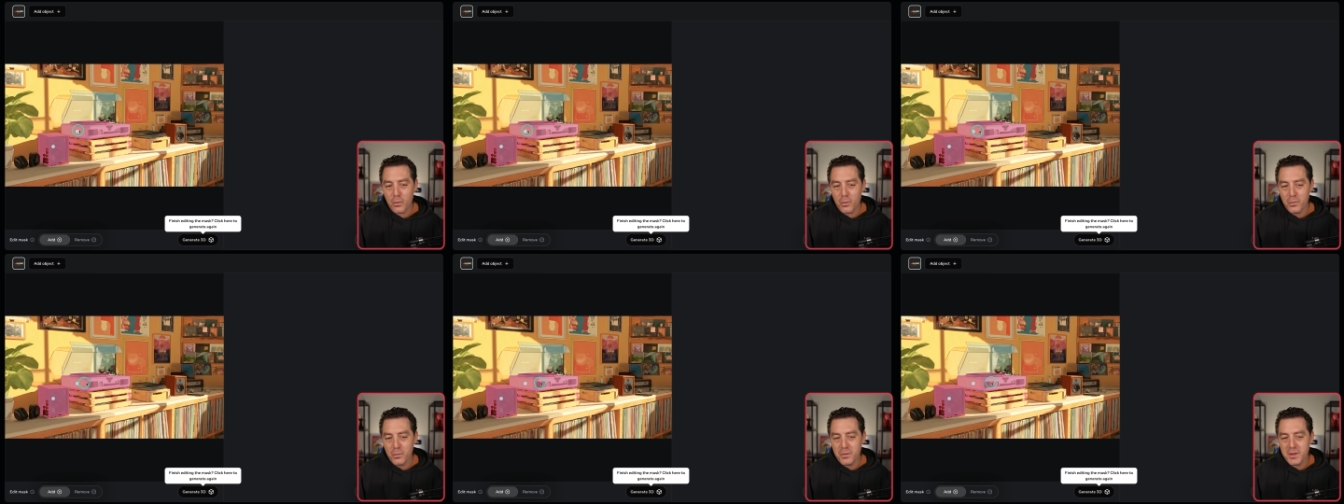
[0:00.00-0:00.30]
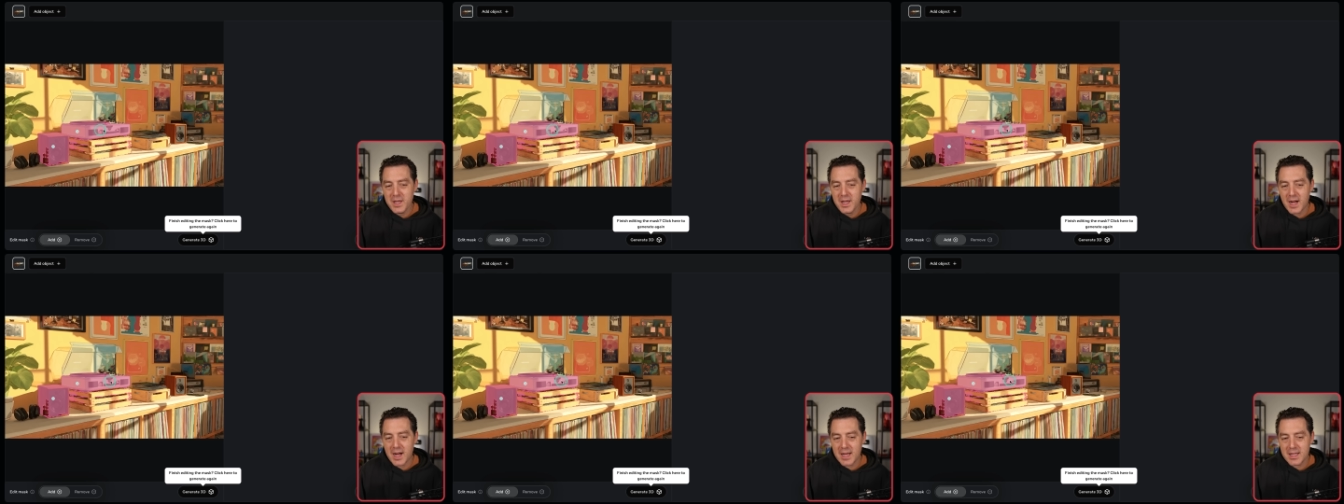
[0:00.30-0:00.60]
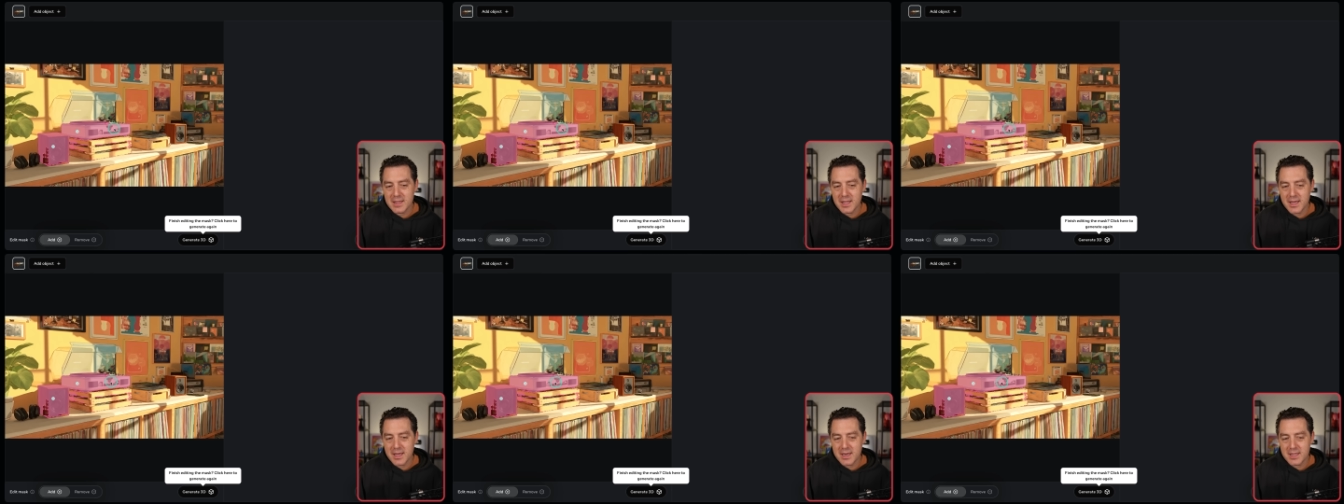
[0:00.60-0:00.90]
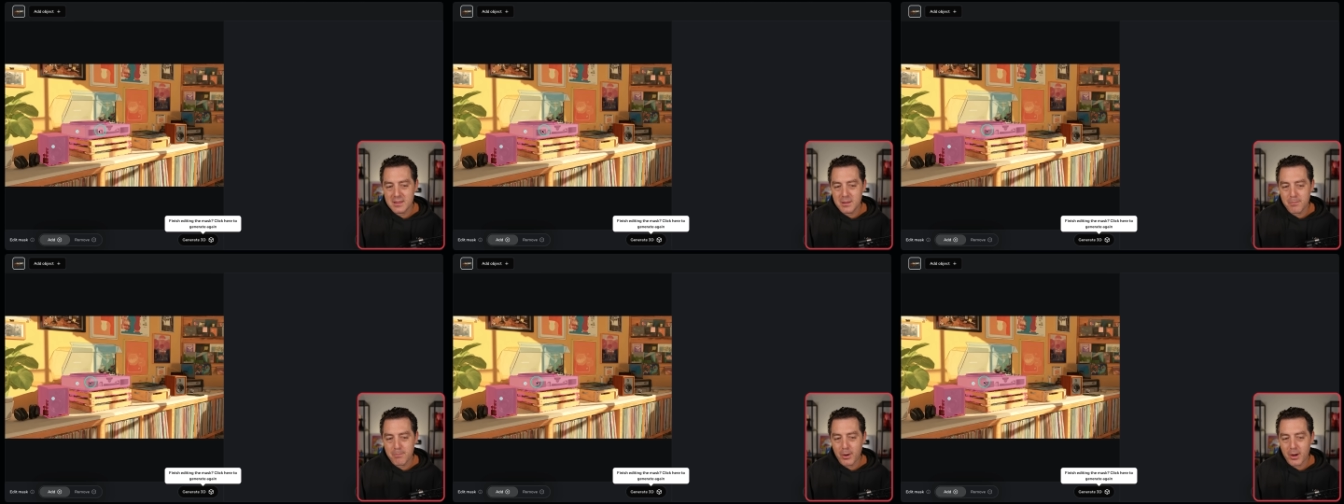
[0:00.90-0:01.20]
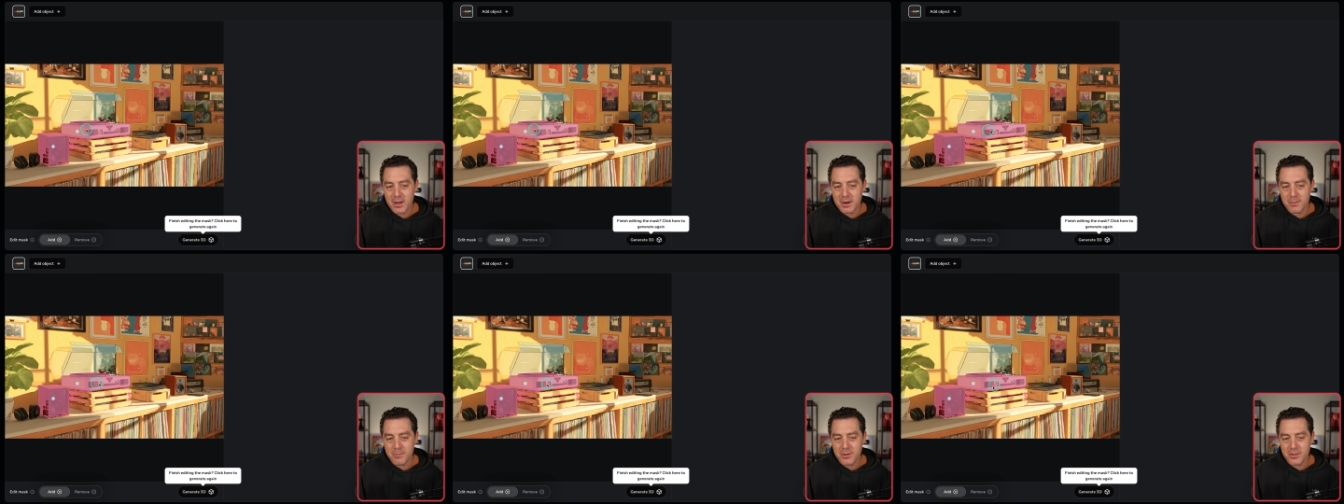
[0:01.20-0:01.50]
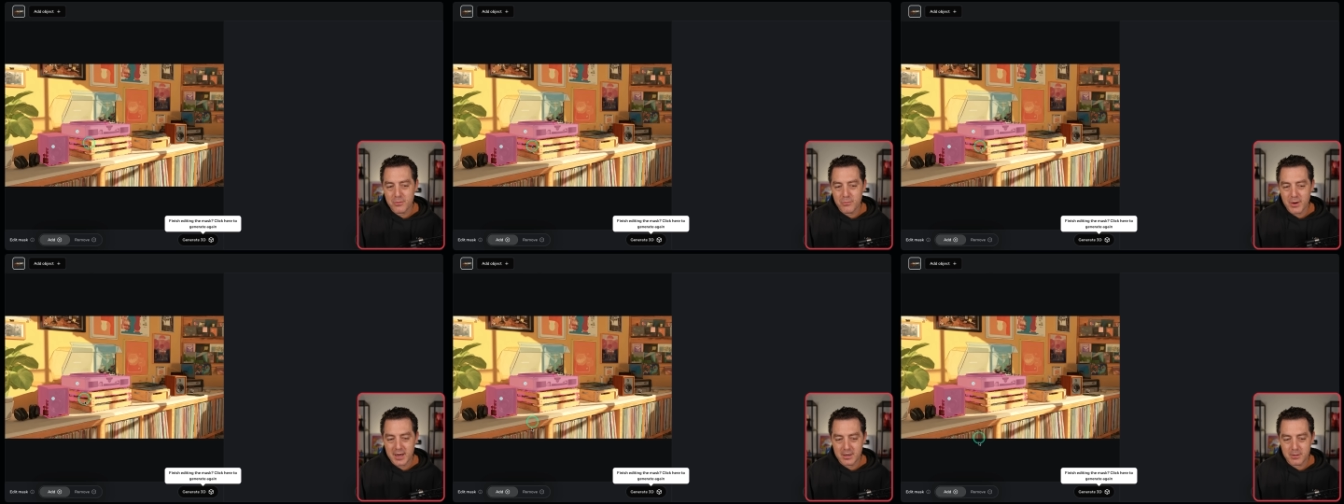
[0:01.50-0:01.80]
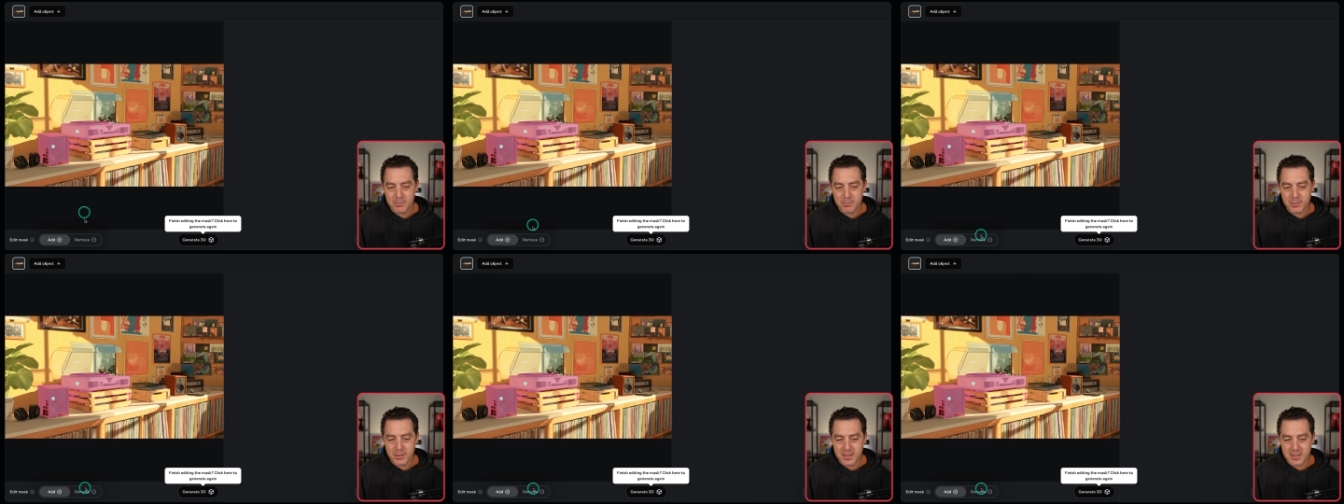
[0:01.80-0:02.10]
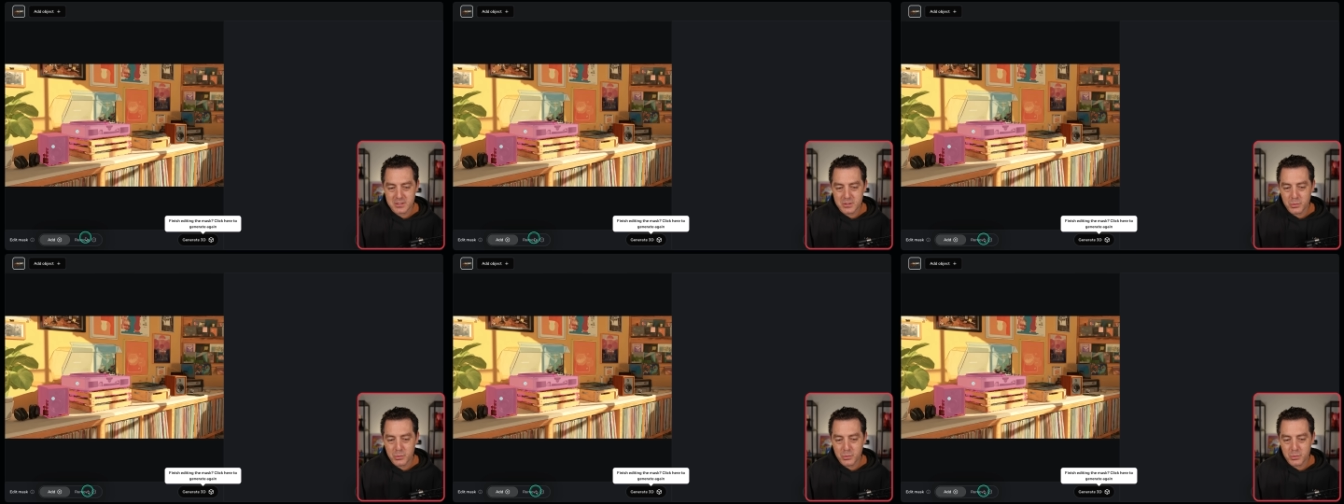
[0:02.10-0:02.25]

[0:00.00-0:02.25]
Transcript: only highlighted the bottom of the record player.